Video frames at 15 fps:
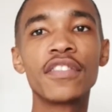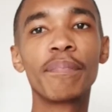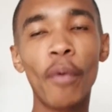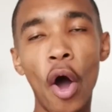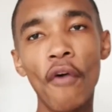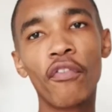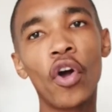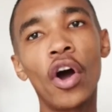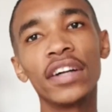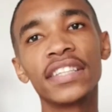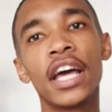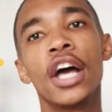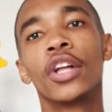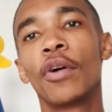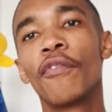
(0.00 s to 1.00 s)
It's, of
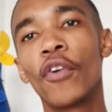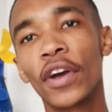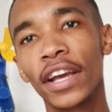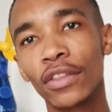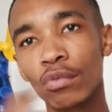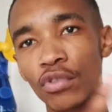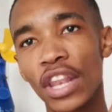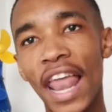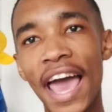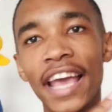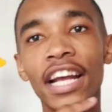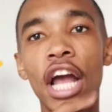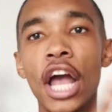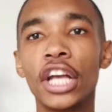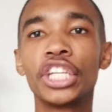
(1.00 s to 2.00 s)
course, don't forget to
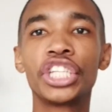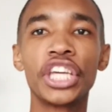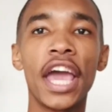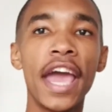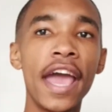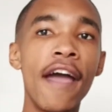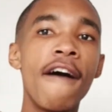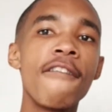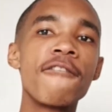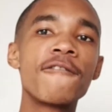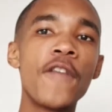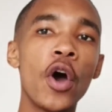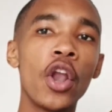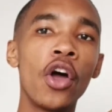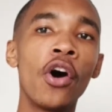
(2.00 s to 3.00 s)
like, share,
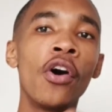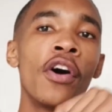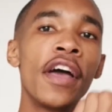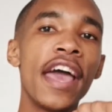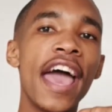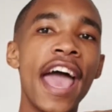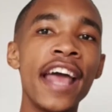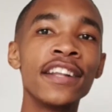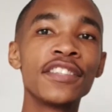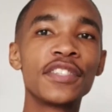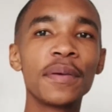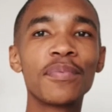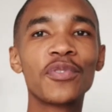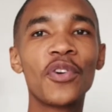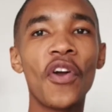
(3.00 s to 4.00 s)
follow,
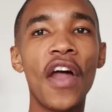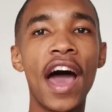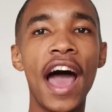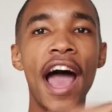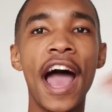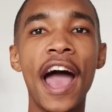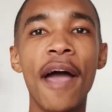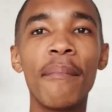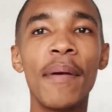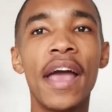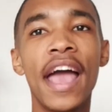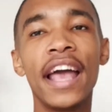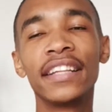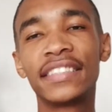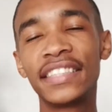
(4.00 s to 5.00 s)
and subscribe.